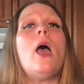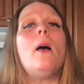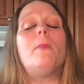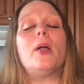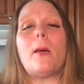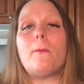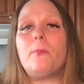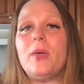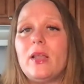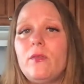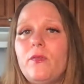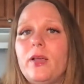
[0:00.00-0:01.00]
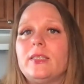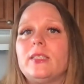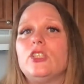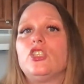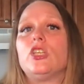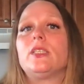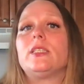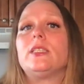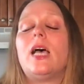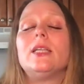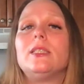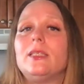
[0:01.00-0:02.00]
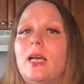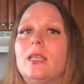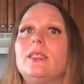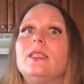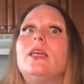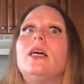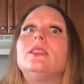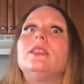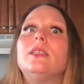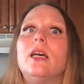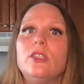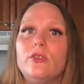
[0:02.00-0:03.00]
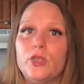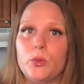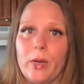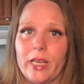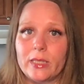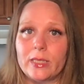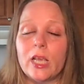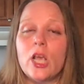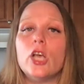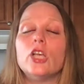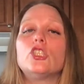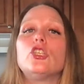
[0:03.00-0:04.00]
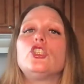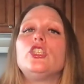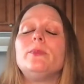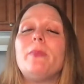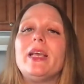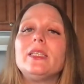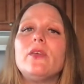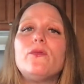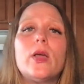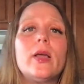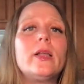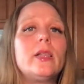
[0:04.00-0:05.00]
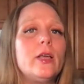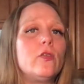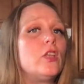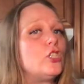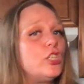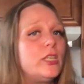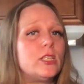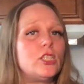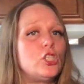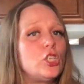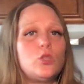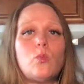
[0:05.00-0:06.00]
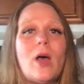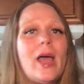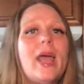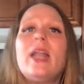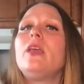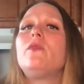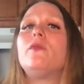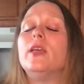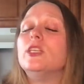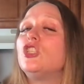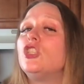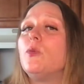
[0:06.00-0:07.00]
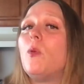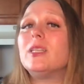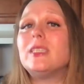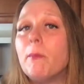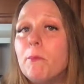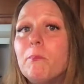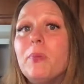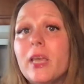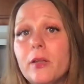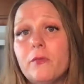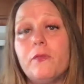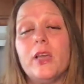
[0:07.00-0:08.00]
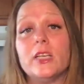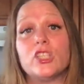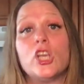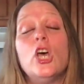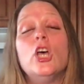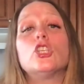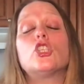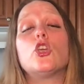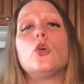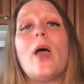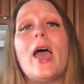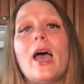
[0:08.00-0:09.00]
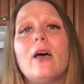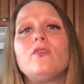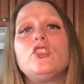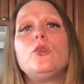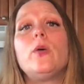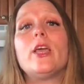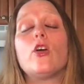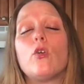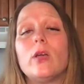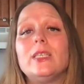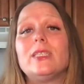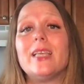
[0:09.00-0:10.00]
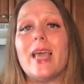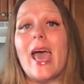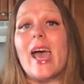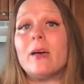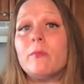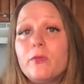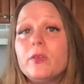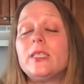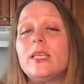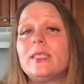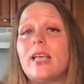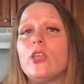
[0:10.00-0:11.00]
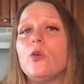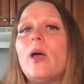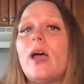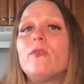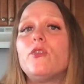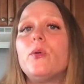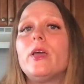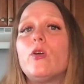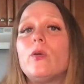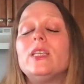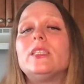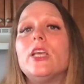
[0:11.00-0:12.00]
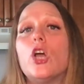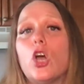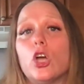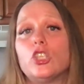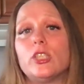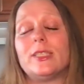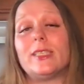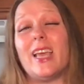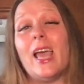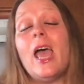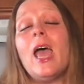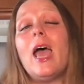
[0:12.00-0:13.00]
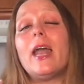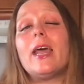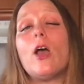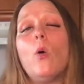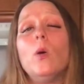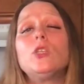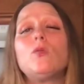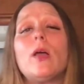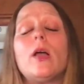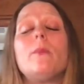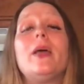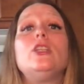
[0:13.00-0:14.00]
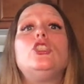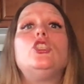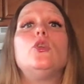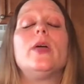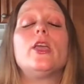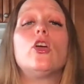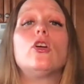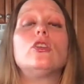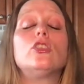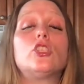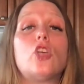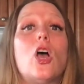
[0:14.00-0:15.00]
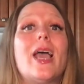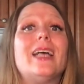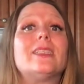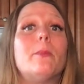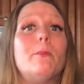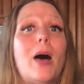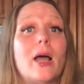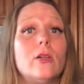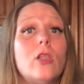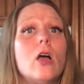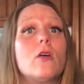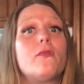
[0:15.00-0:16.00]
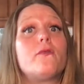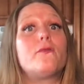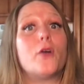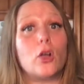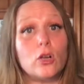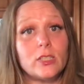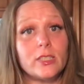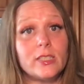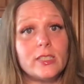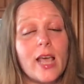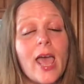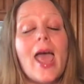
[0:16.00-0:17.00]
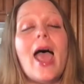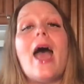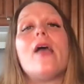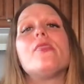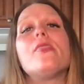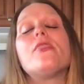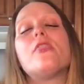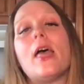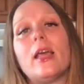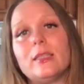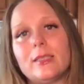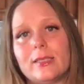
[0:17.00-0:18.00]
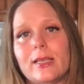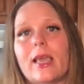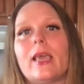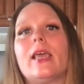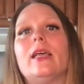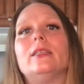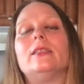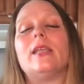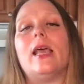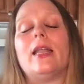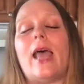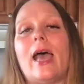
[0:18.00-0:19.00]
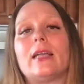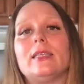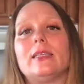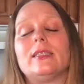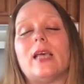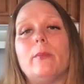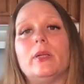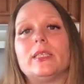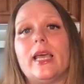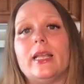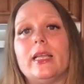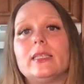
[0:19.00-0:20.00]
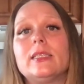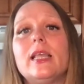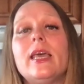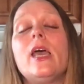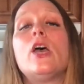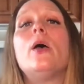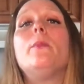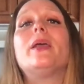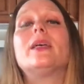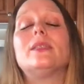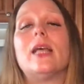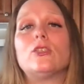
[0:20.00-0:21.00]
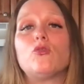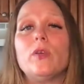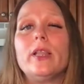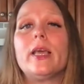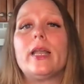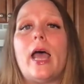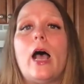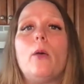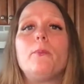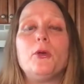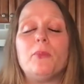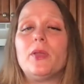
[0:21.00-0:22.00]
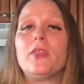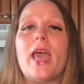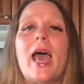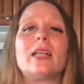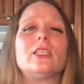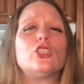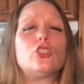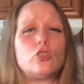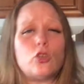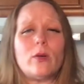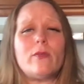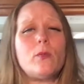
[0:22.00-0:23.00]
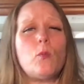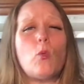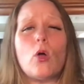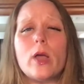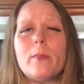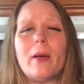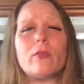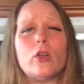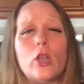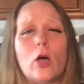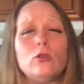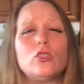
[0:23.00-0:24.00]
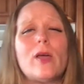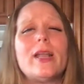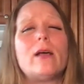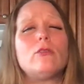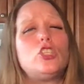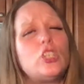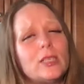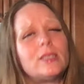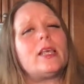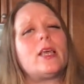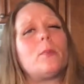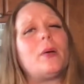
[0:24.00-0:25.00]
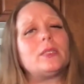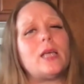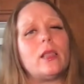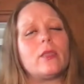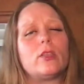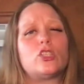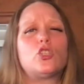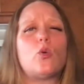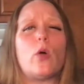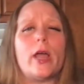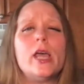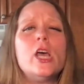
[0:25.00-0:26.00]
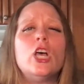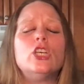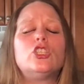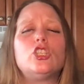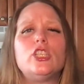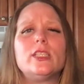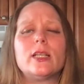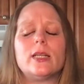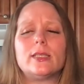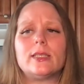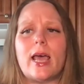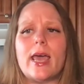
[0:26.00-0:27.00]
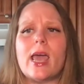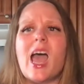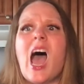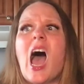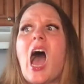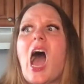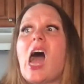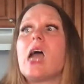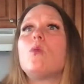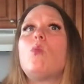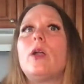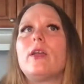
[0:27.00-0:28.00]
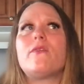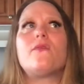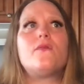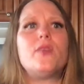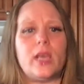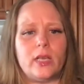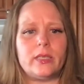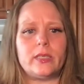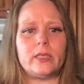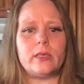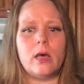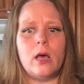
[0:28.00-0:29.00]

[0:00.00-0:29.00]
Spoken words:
But a bean feast is just tons and tons and tons and tons of sweets. So she makes it very clear that she doesn't just want any feast, she wants a bean feast. So you have to increase the emphasis and you have to increase the urgency. And I always recommend doing your song as a monologue first and then singing it and acting simultaneously, because that's really going to help you build the acting. So don't even worry about the notes right now. Just think about telling the story. So she's going to say, I want a feast.